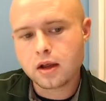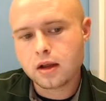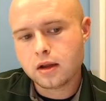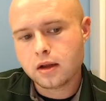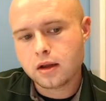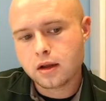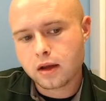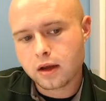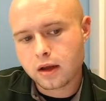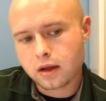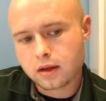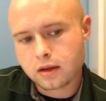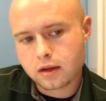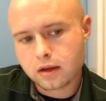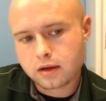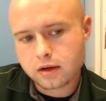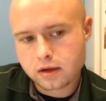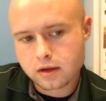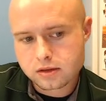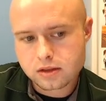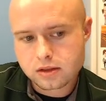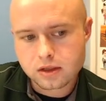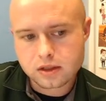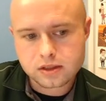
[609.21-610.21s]
And then
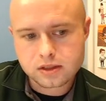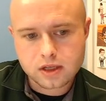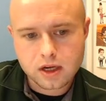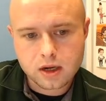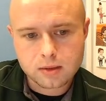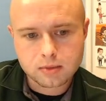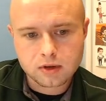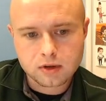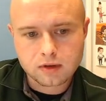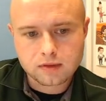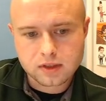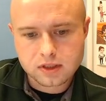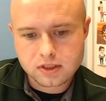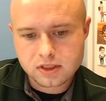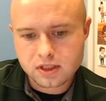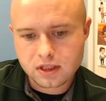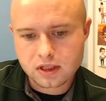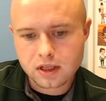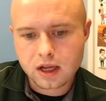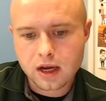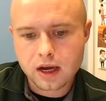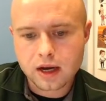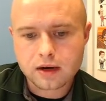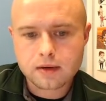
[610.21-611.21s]
here's an example of the
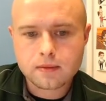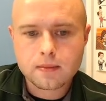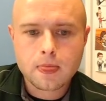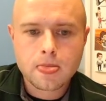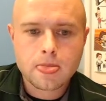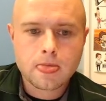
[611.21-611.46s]
Stellite.